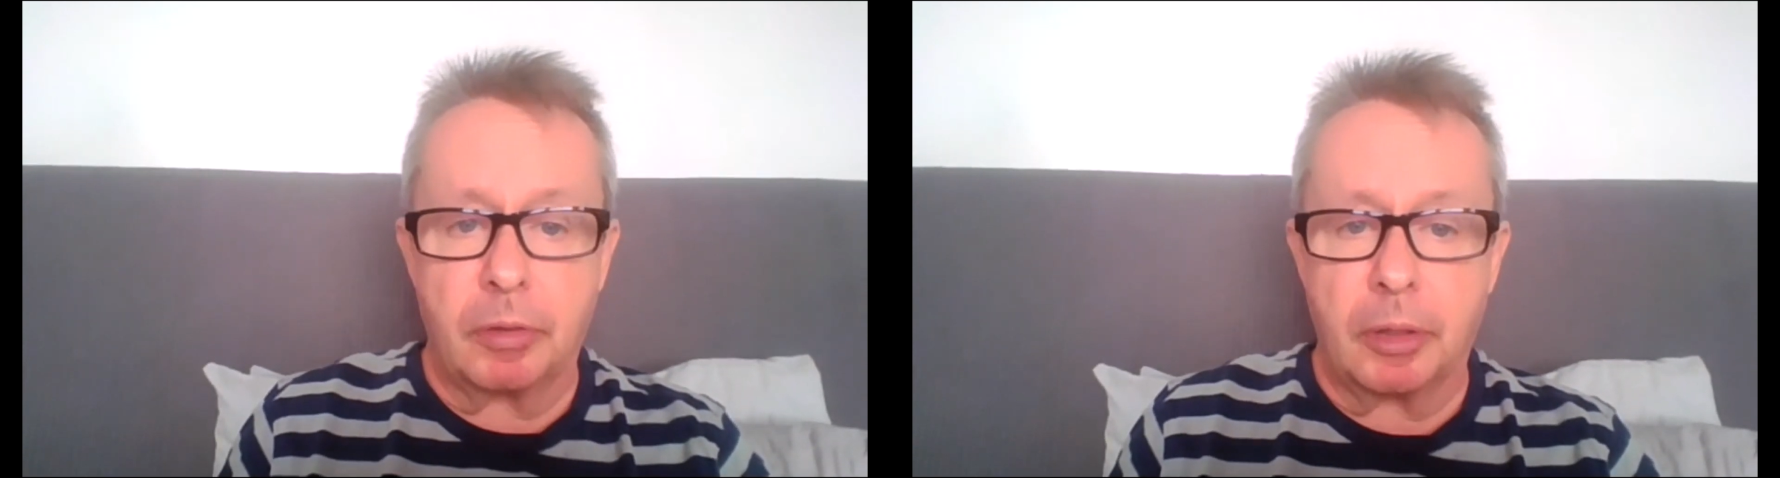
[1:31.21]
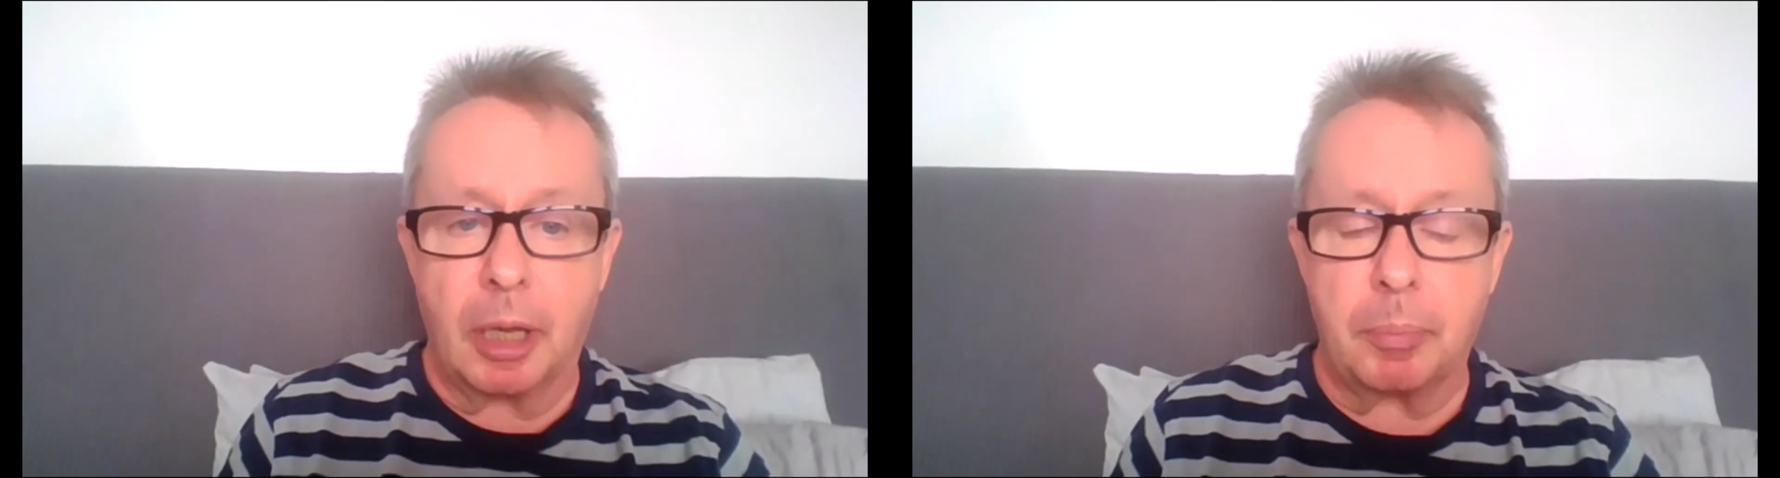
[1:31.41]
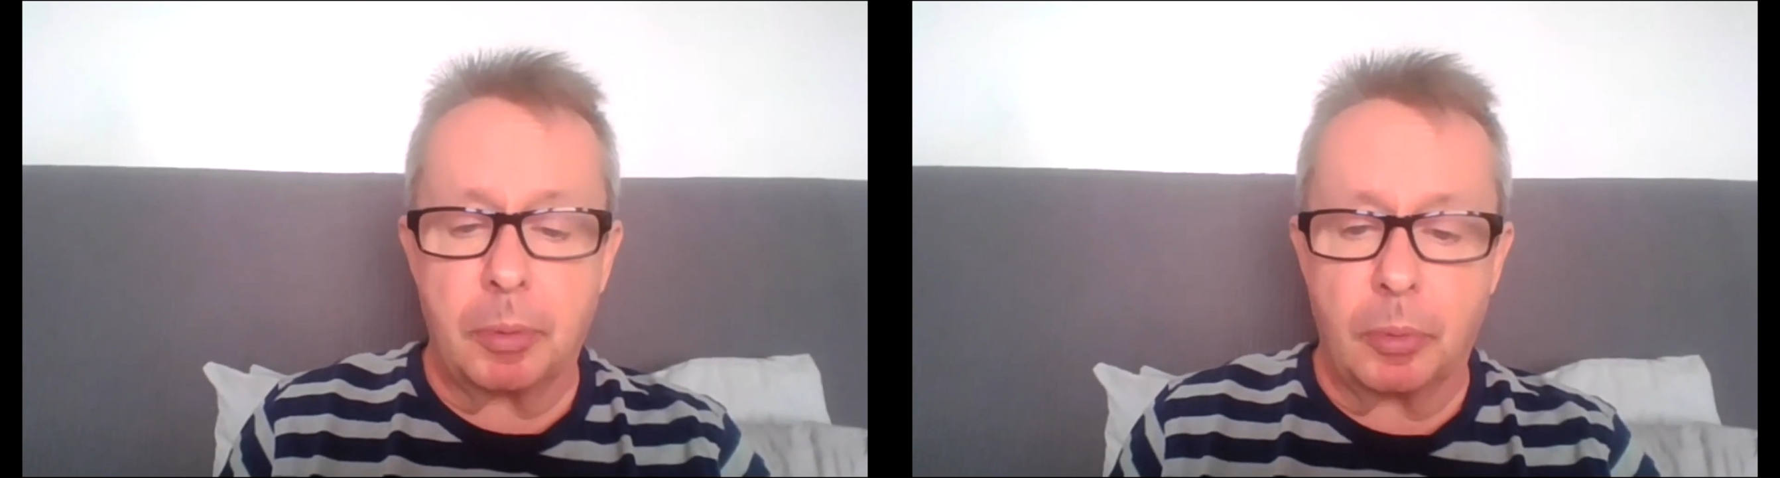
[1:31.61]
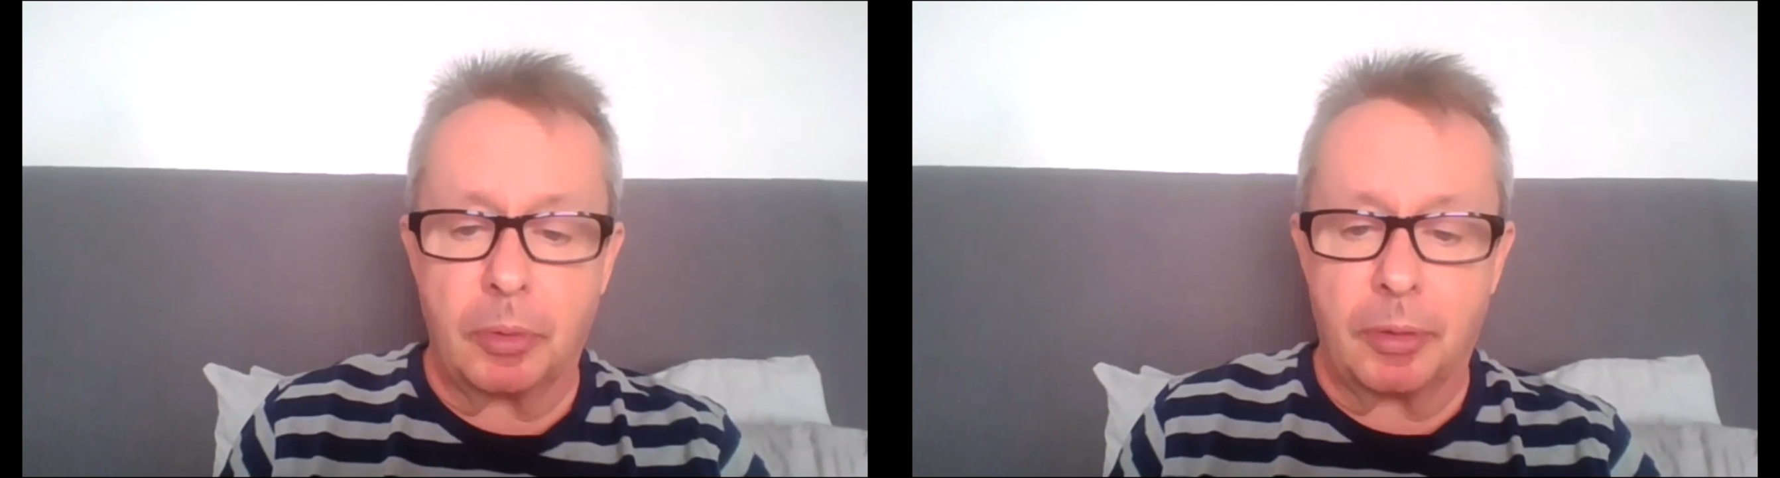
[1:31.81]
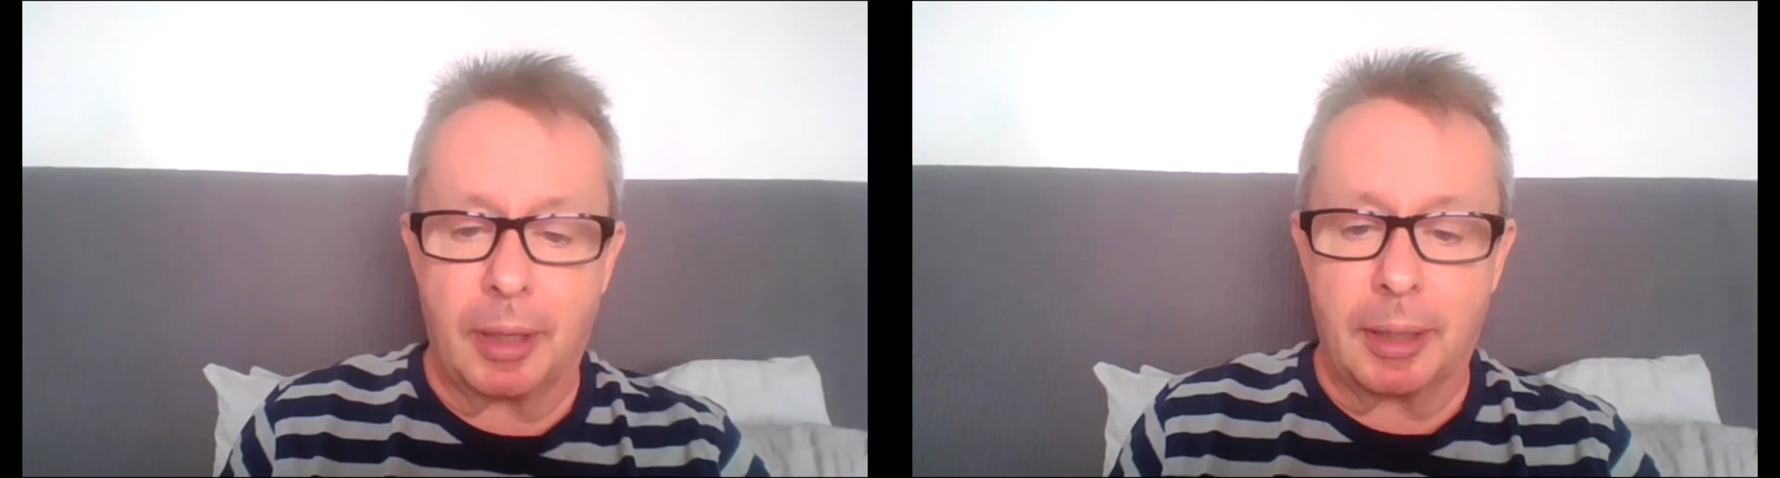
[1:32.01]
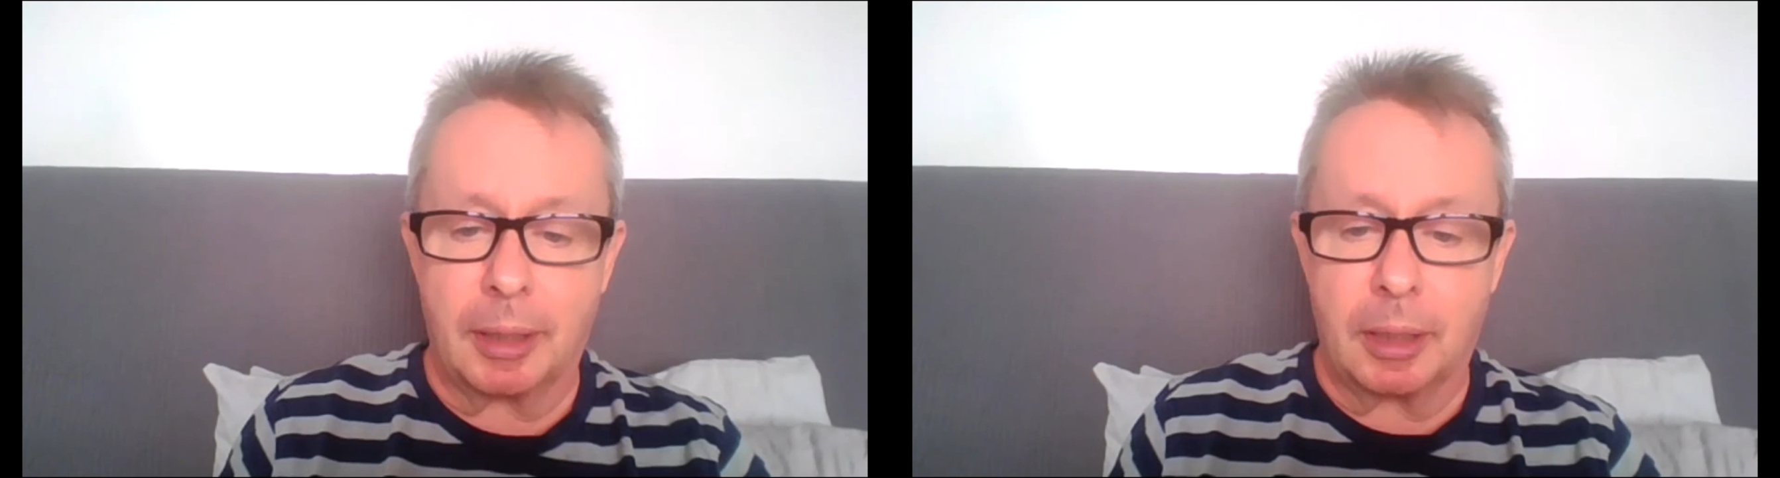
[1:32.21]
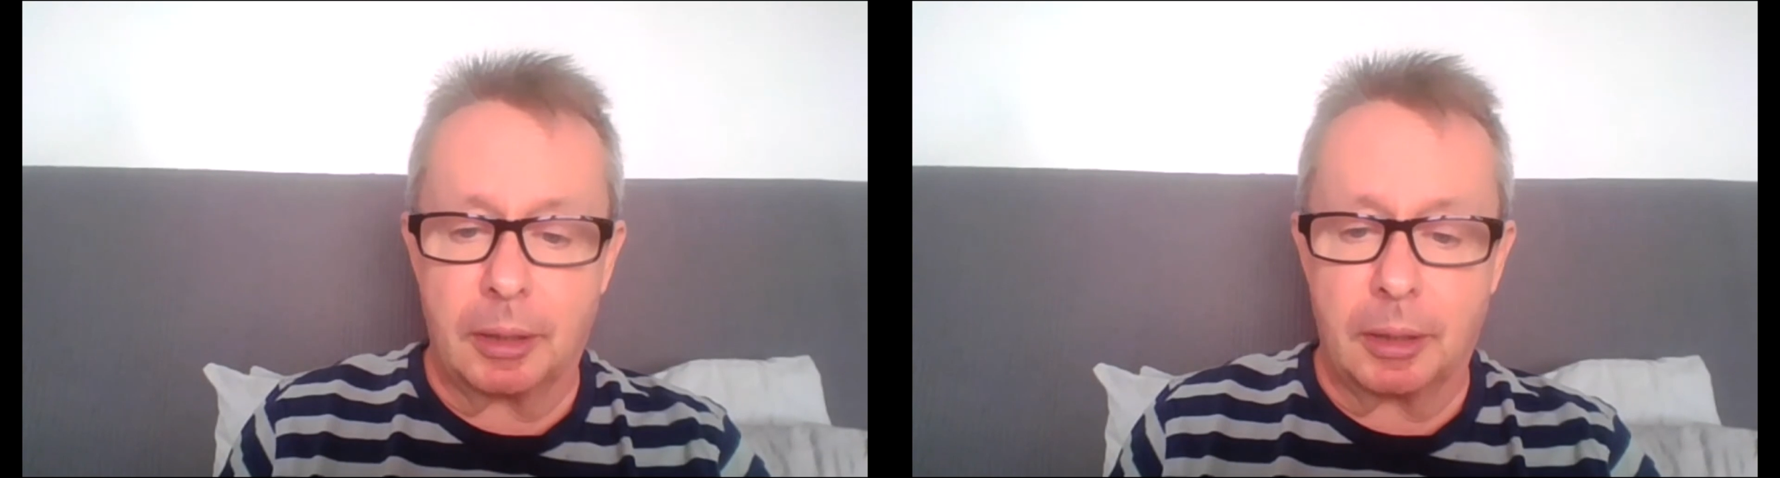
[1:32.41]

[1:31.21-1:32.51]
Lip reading: very happy with that.